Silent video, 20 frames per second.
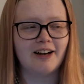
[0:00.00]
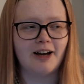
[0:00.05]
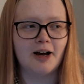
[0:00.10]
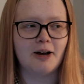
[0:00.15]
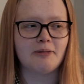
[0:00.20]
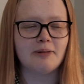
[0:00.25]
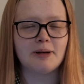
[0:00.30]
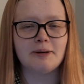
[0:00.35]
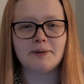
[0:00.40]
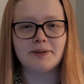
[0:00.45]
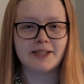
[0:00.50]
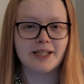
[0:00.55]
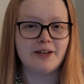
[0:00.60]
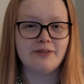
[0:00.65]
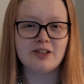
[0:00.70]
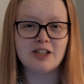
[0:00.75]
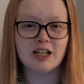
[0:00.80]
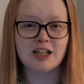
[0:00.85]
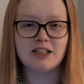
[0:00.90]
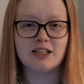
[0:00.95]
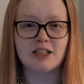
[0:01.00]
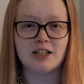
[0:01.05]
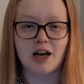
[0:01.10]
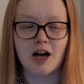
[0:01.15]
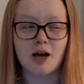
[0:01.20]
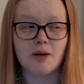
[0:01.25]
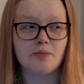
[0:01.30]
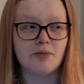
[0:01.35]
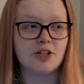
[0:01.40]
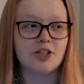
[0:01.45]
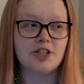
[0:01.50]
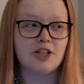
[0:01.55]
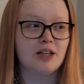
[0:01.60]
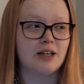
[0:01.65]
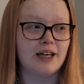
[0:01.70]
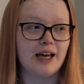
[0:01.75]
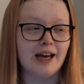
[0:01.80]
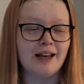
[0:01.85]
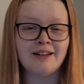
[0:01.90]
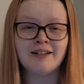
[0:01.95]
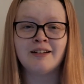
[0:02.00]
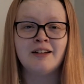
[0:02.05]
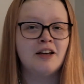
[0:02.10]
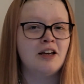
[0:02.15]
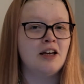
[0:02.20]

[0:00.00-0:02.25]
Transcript: It was $7.99, which again,